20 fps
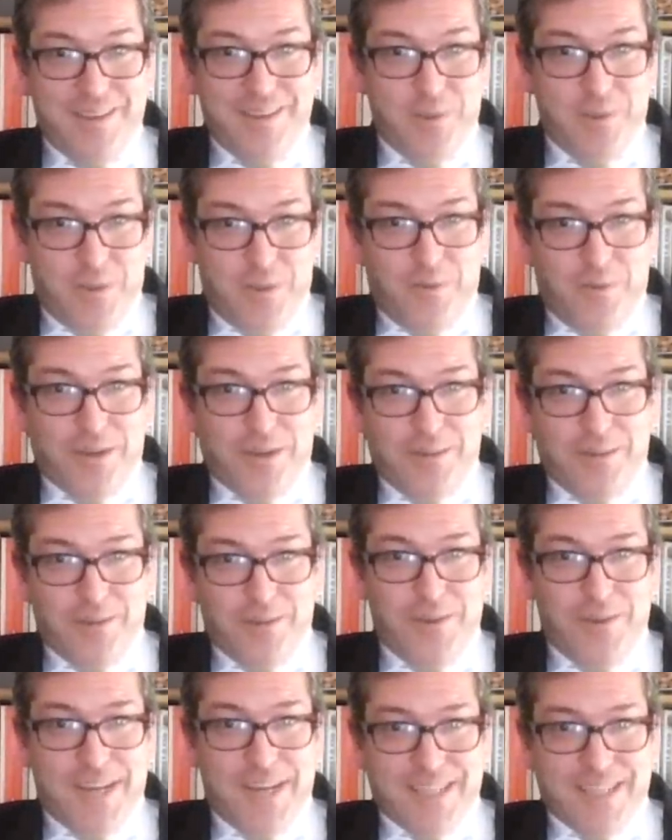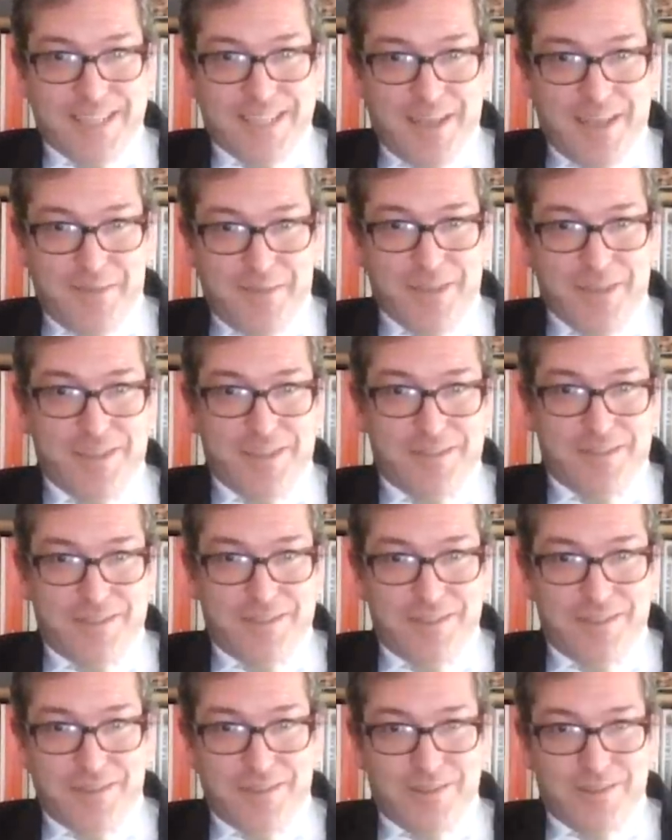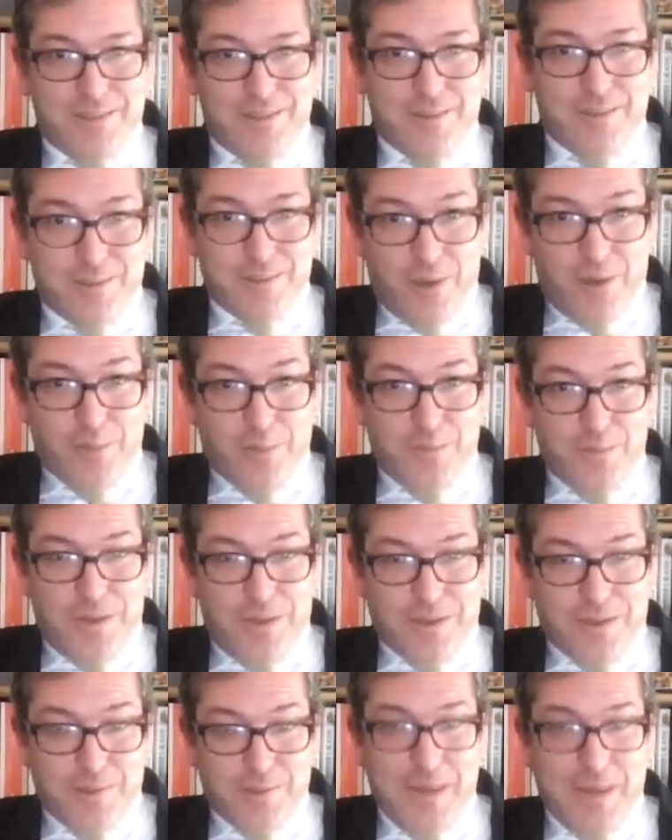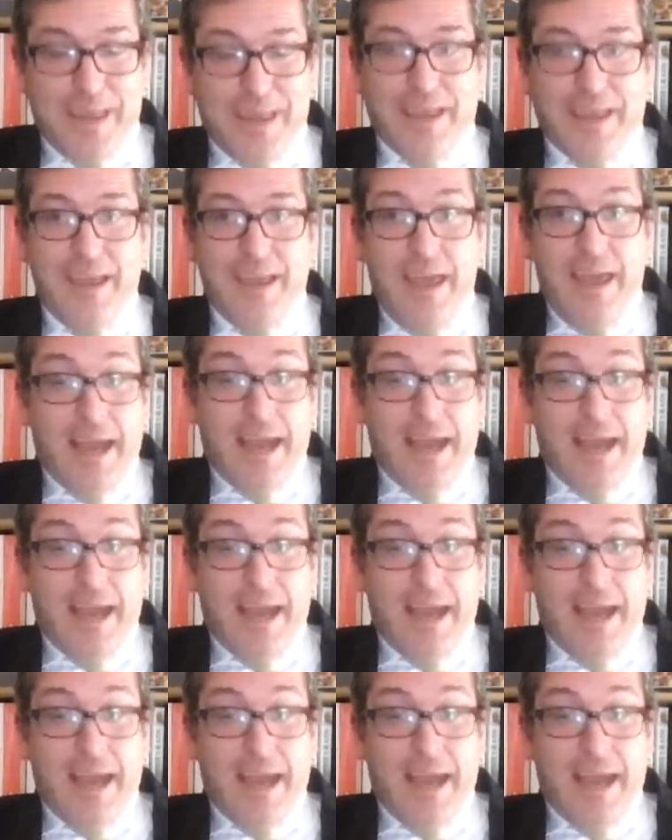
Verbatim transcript: doing what I'm doing, to tell me to to to stop uh, speaking.